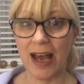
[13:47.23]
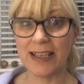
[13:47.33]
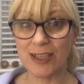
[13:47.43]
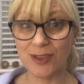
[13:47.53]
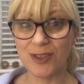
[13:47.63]

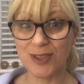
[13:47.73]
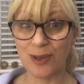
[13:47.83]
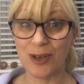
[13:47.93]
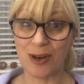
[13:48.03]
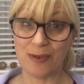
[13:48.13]
and it does
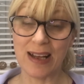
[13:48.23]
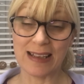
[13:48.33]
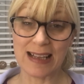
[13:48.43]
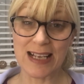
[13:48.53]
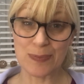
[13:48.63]
look a
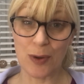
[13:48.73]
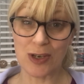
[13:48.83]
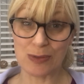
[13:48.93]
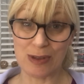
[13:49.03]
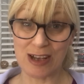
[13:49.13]
really nice
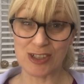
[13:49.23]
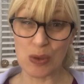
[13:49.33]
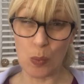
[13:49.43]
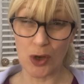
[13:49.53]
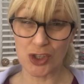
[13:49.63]
box when you
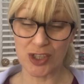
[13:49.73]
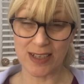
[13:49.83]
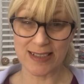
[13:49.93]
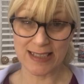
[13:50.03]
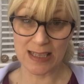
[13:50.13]
actually watch
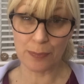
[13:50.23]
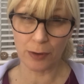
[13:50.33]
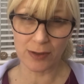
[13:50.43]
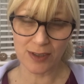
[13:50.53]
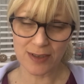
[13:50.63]
it and see the
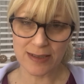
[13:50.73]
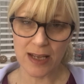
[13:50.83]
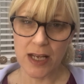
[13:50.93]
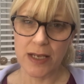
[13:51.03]
products.